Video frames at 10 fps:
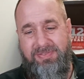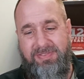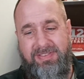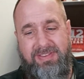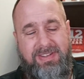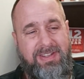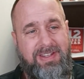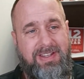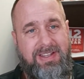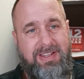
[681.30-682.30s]

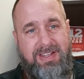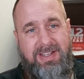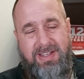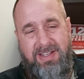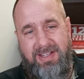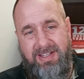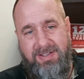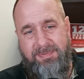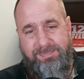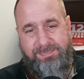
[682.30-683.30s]

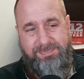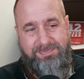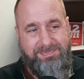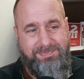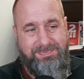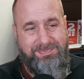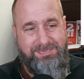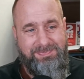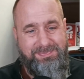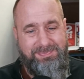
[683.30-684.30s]

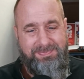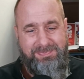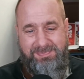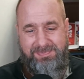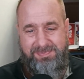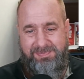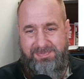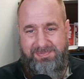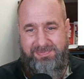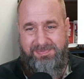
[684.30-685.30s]

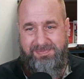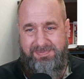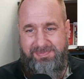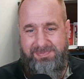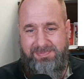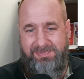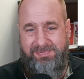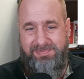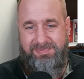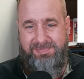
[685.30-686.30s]

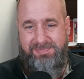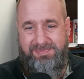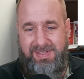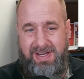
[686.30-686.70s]
(no one is talking)